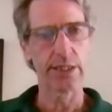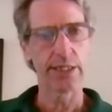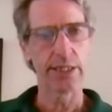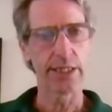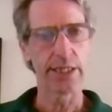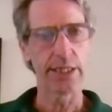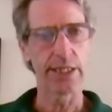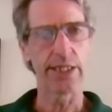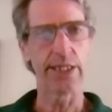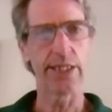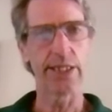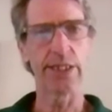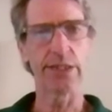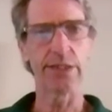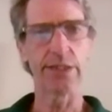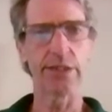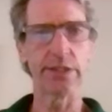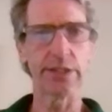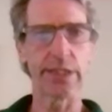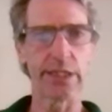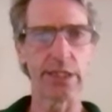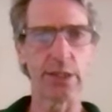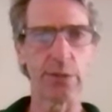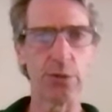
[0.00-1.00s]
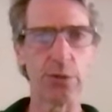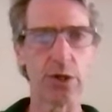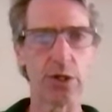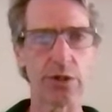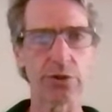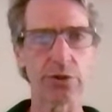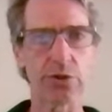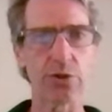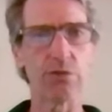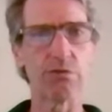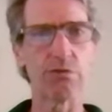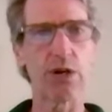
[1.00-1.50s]
And then I'm
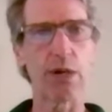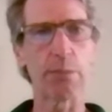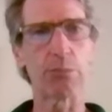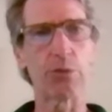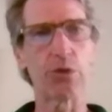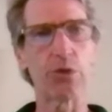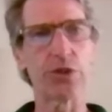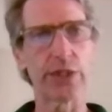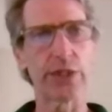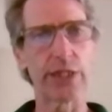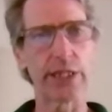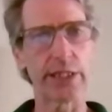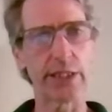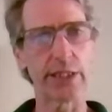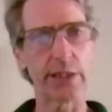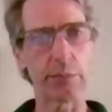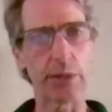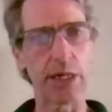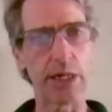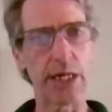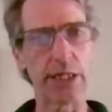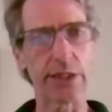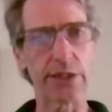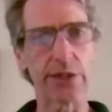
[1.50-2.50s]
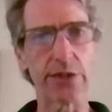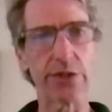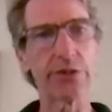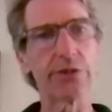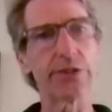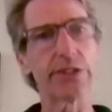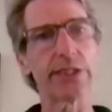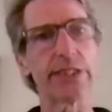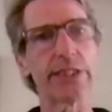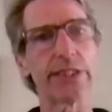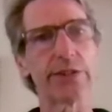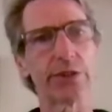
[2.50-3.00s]
also representing buyers
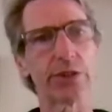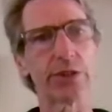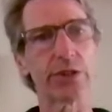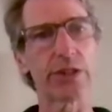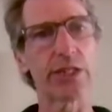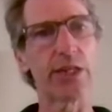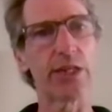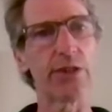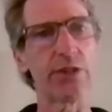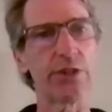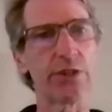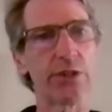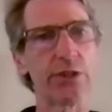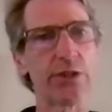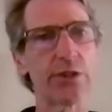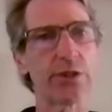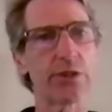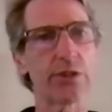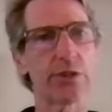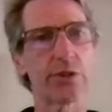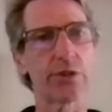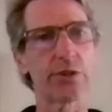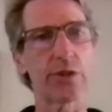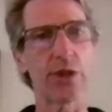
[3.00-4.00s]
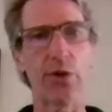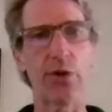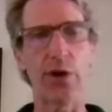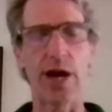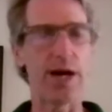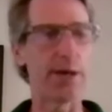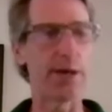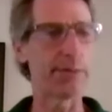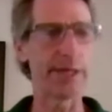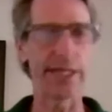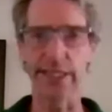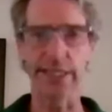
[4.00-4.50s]
and sellers. So
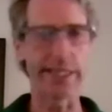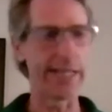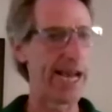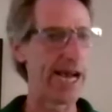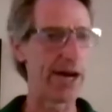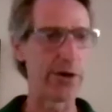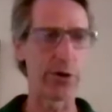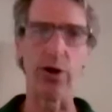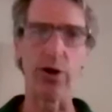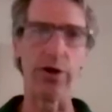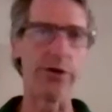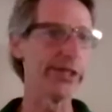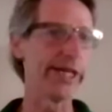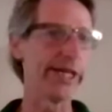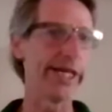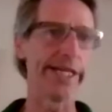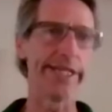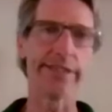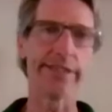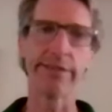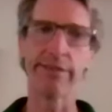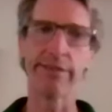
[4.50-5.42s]
I'm in and out all day,